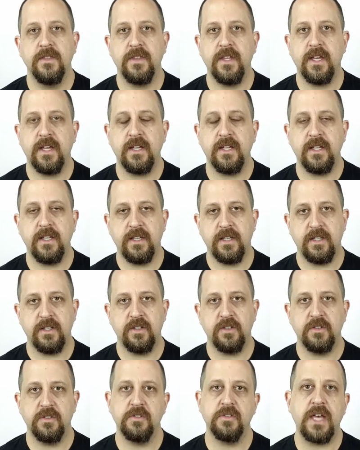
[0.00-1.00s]
that
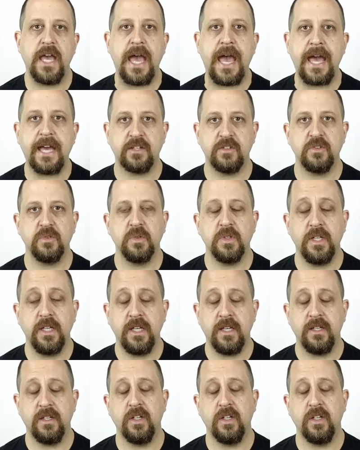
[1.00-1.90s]
is actually